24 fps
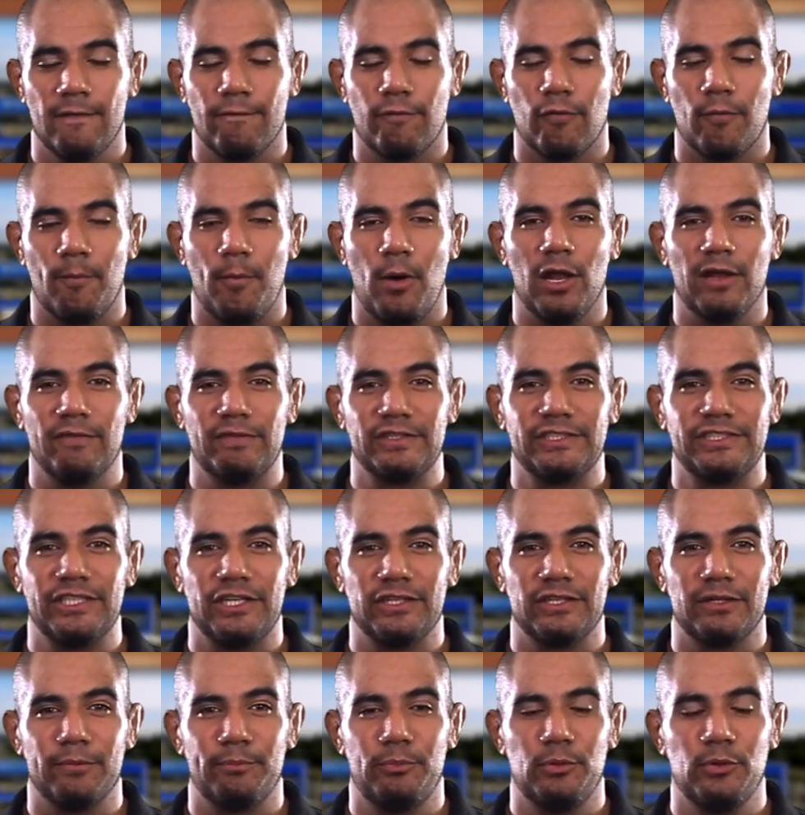From all of us here
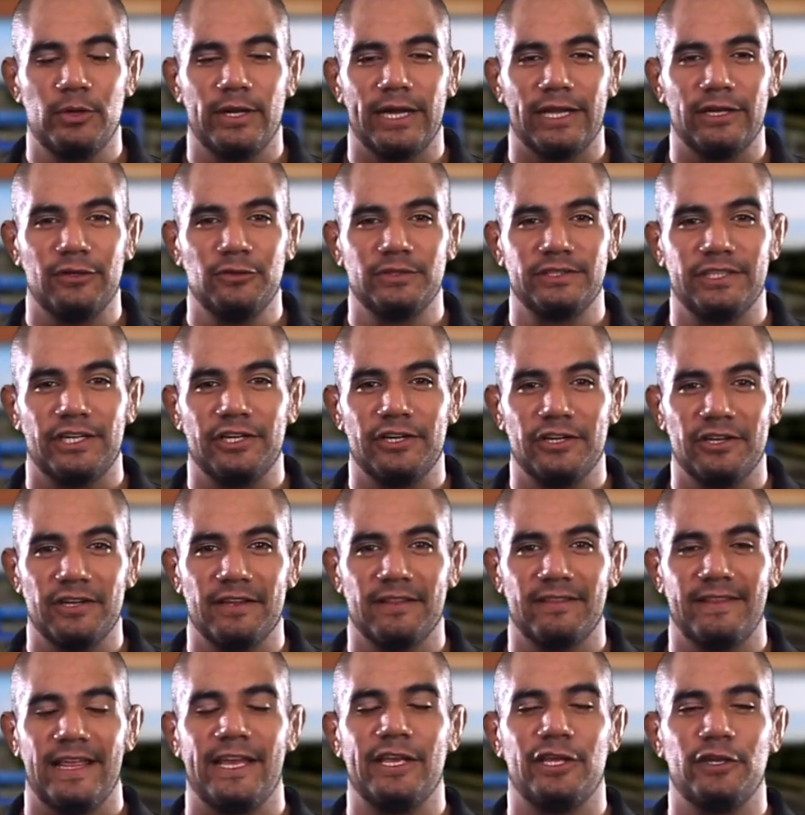at the Phuket News Center,
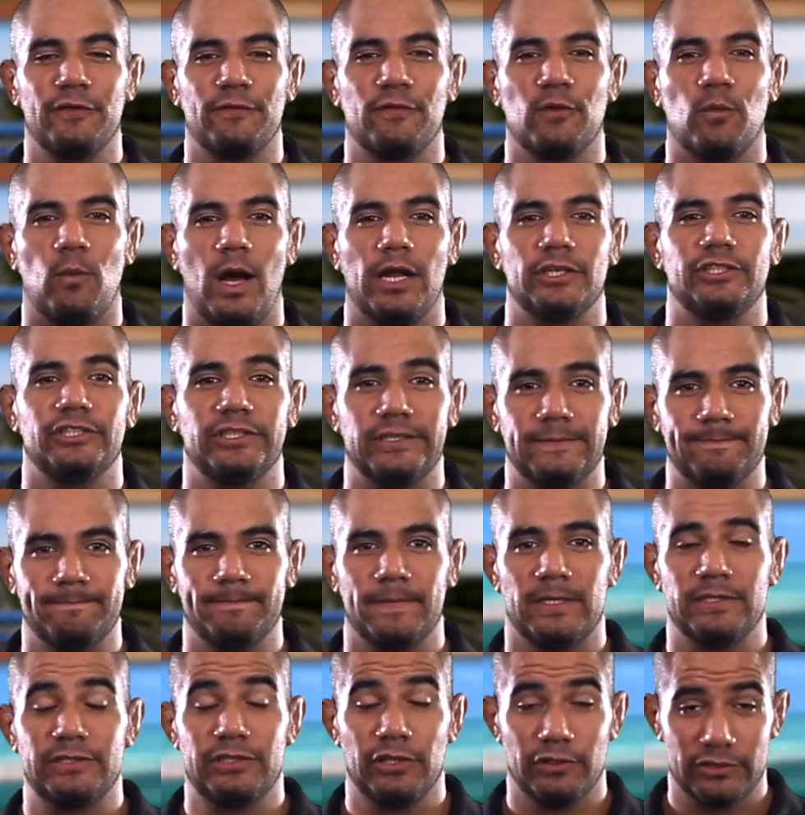thank you for watching.
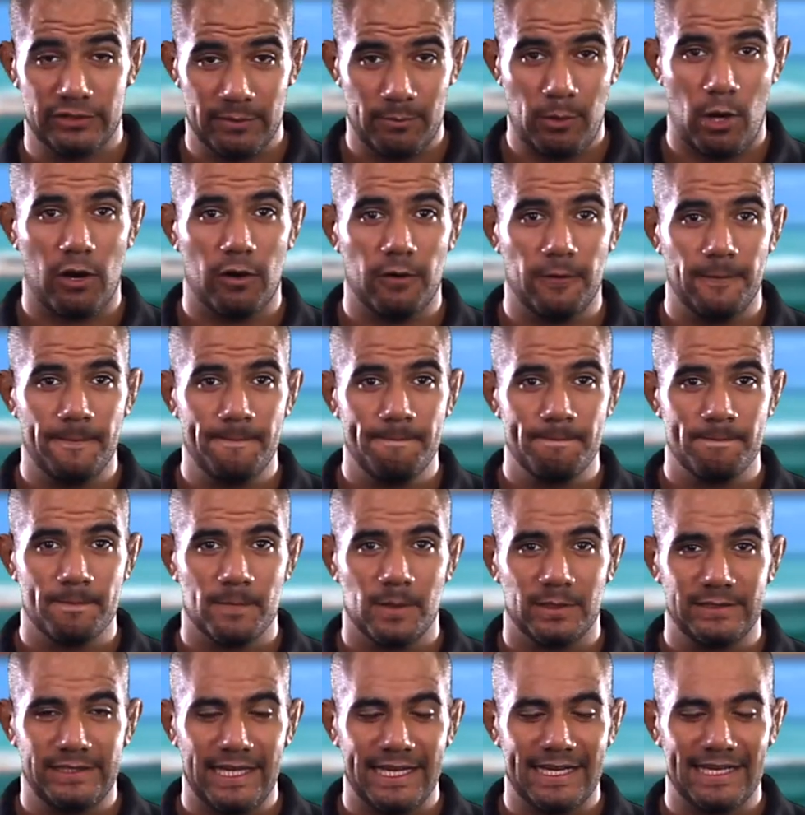Until tomorrow,
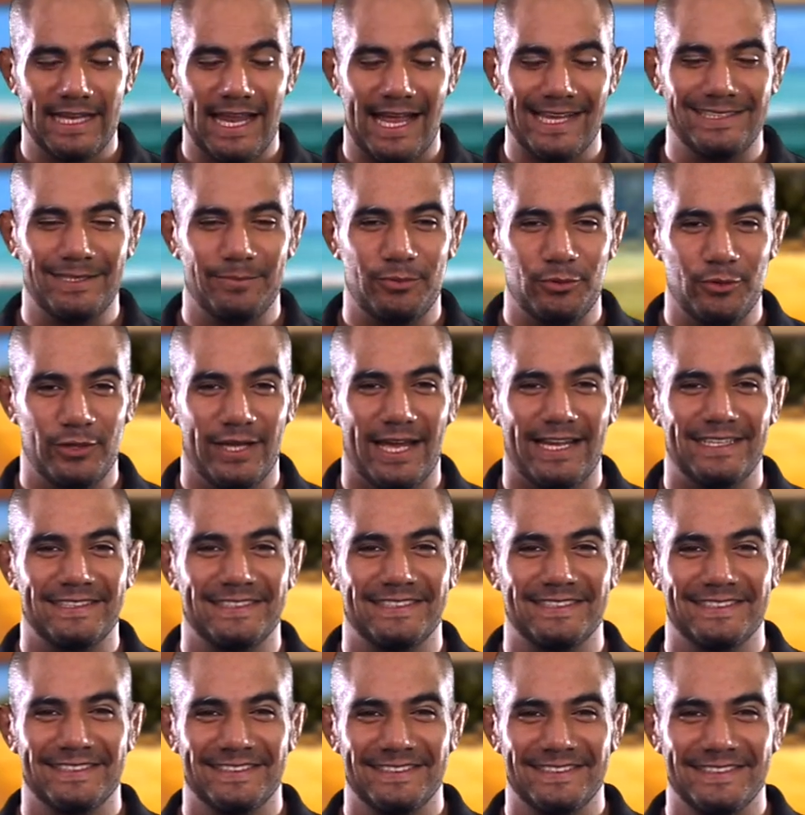stay classy, Phuket.